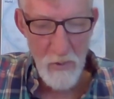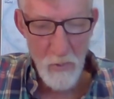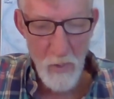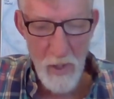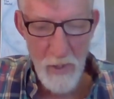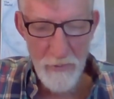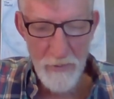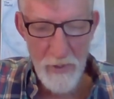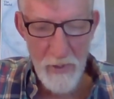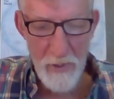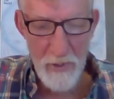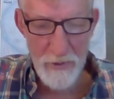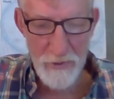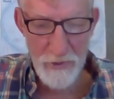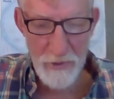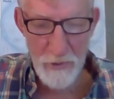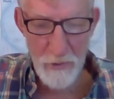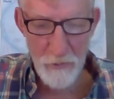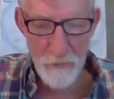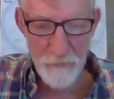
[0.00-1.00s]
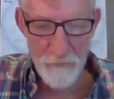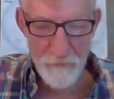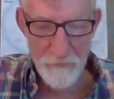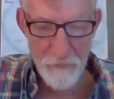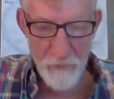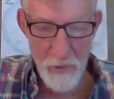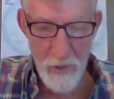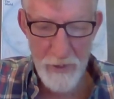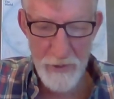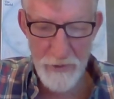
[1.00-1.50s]
While there is a new
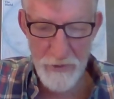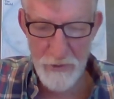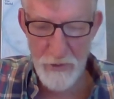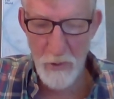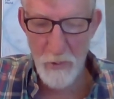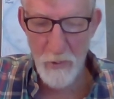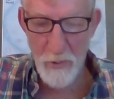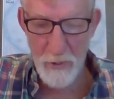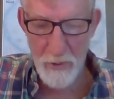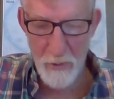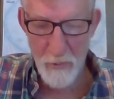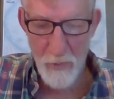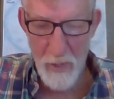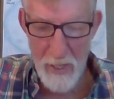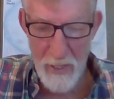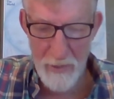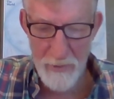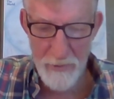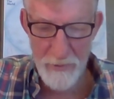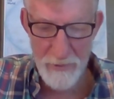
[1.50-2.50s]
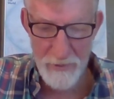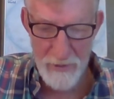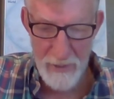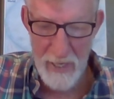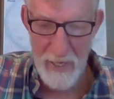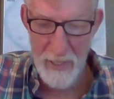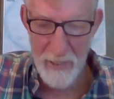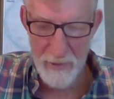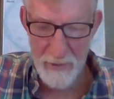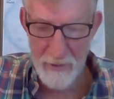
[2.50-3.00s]
phrase going around
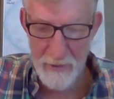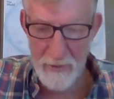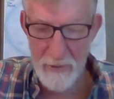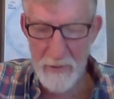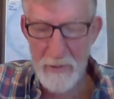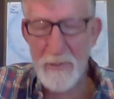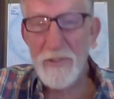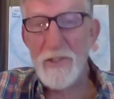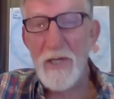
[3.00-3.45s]
downing